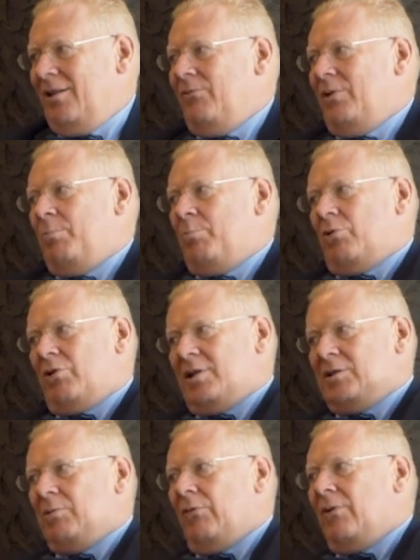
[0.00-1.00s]
If we
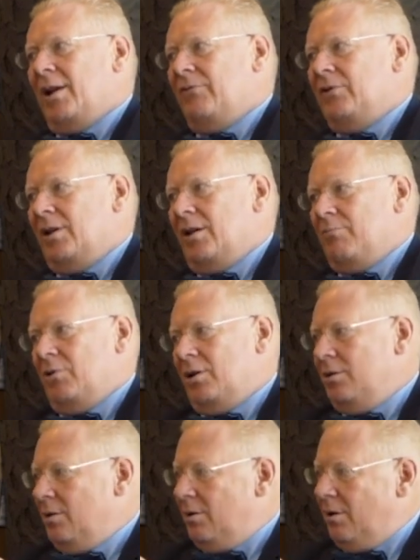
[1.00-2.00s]
progress with lifetime
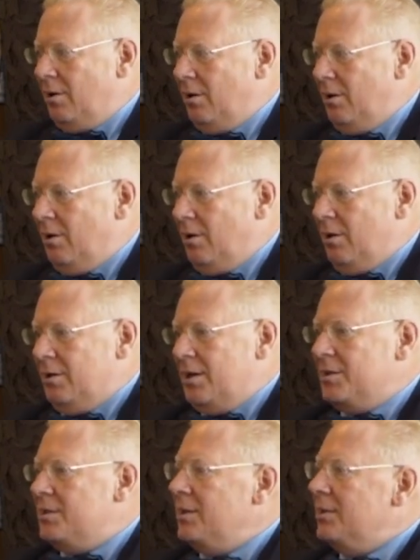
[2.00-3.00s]
and they
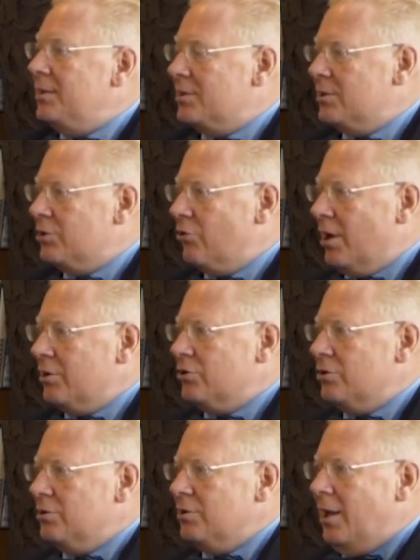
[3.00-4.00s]
see
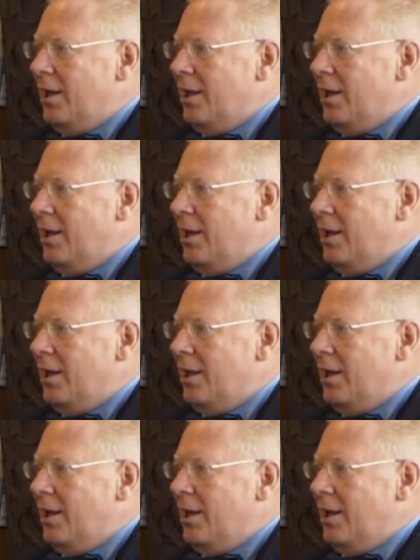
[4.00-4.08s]
destruction,